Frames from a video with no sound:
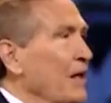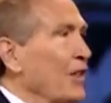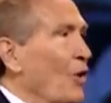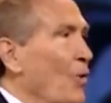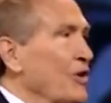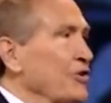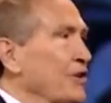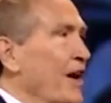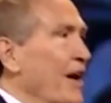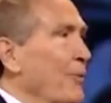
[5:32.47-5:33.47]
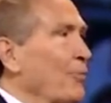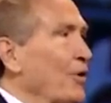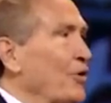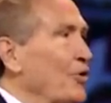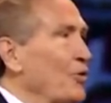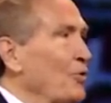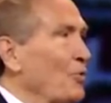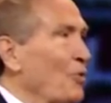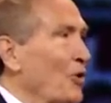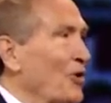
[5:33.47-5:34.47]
There was a time when you were